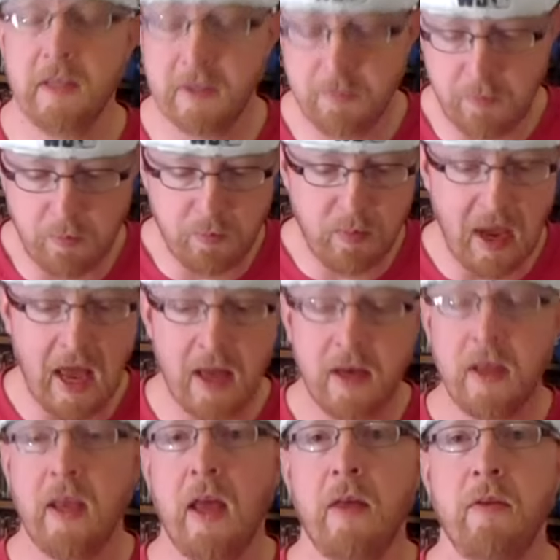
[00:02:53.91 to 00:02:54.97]
Let's band
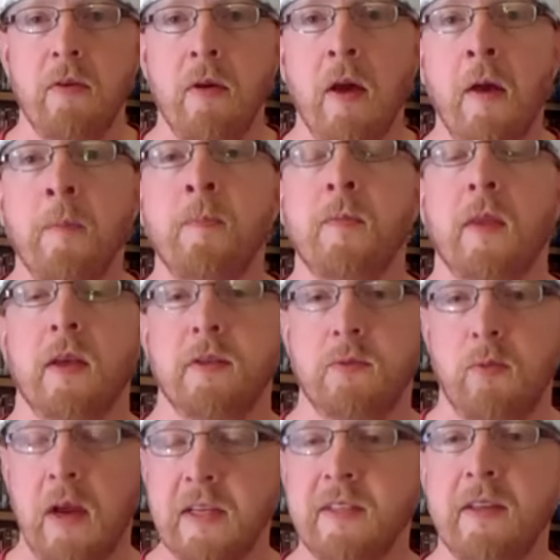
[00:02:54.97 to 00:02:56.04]
together as
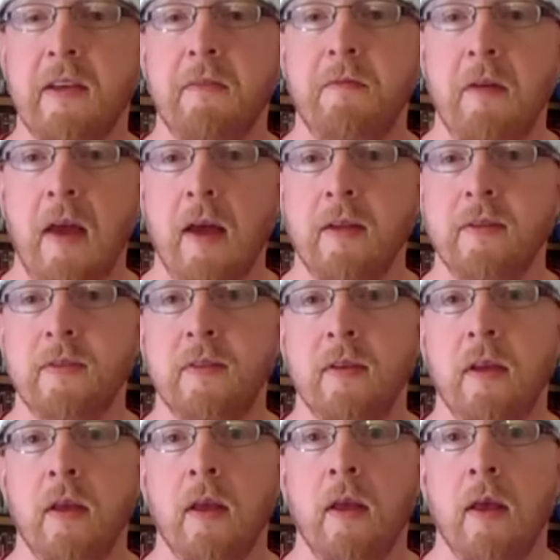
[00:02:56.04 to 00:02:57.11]
wrestling fans
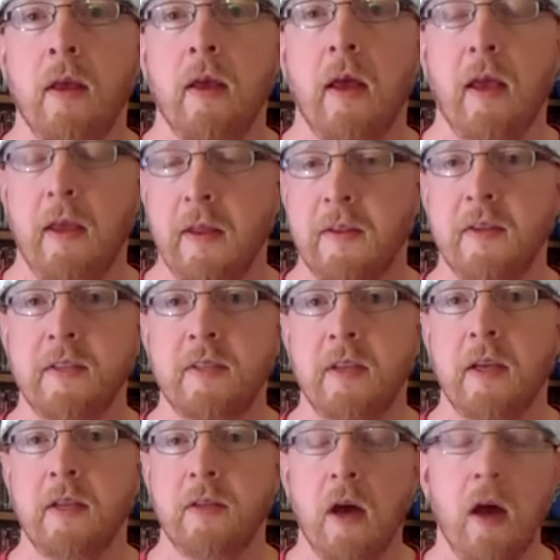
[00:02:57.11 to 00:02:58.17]
and get this
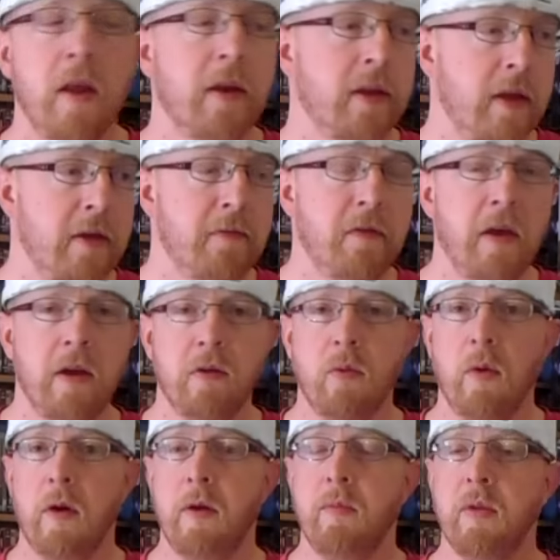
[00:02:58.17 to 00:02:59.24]
thing done and get Vader
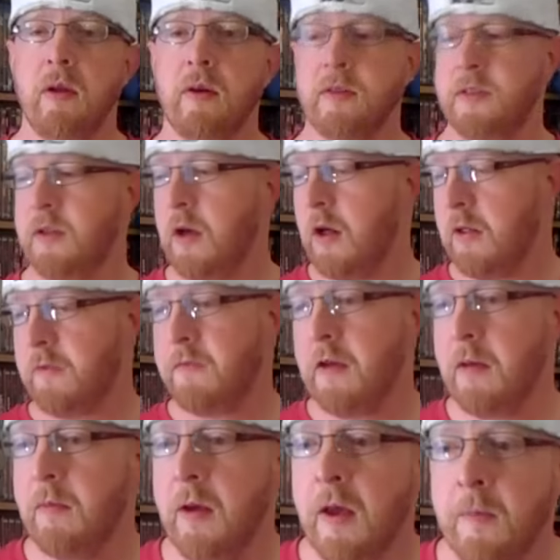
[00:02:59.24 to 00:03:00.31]
where he belongs in the Hall of
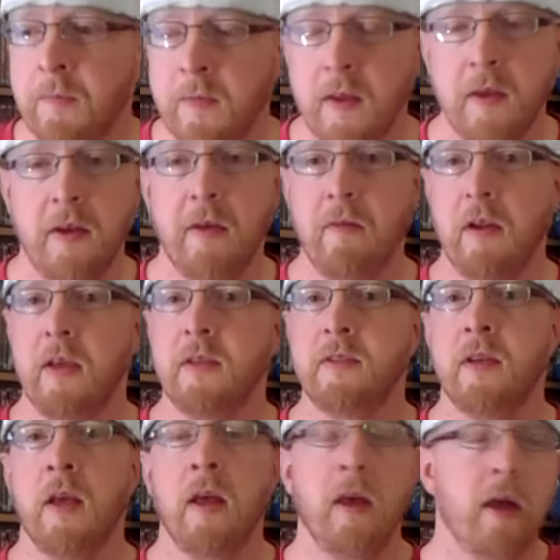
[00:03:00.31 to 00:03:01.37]
Fame. DVDs,
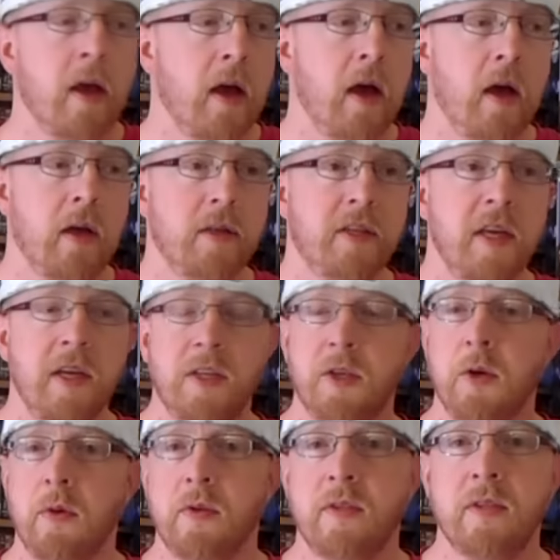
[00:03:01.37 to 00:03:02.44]

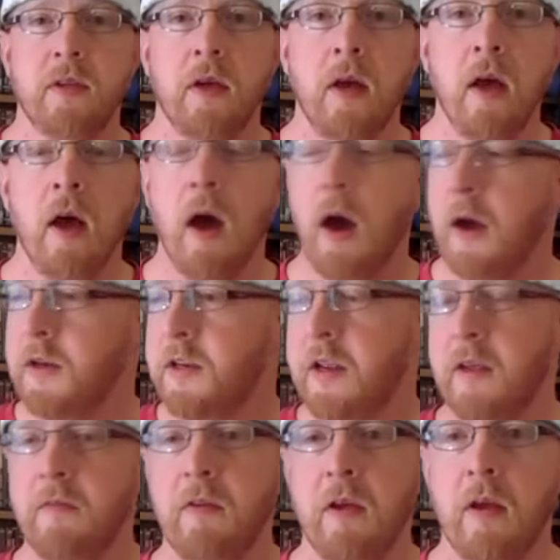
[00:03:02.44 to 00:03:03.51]
t-shirts, on
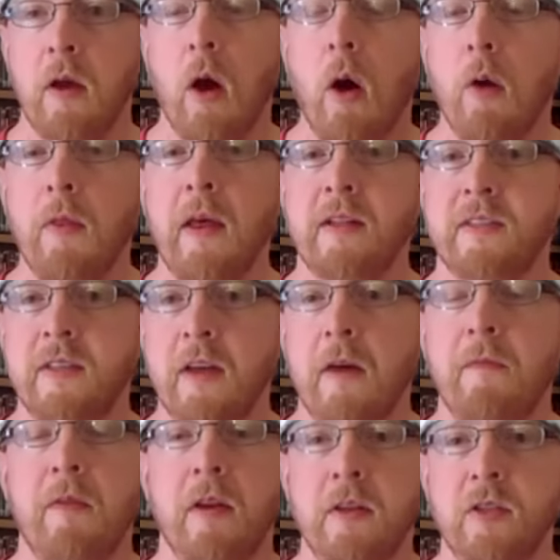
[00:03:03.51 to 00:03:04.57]
TV, all that
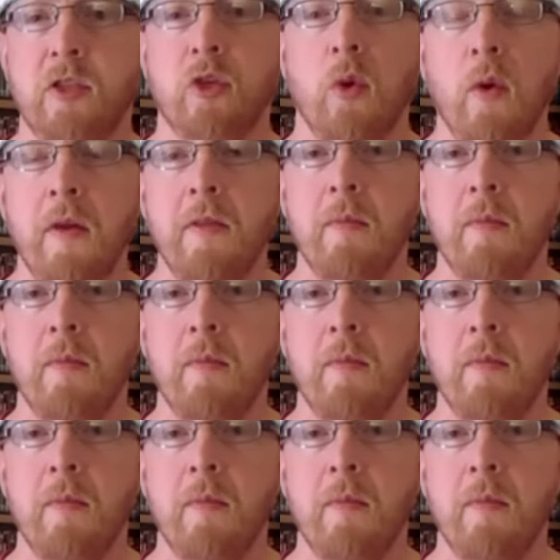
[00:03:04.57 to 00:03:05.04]
stuff, and enjoy the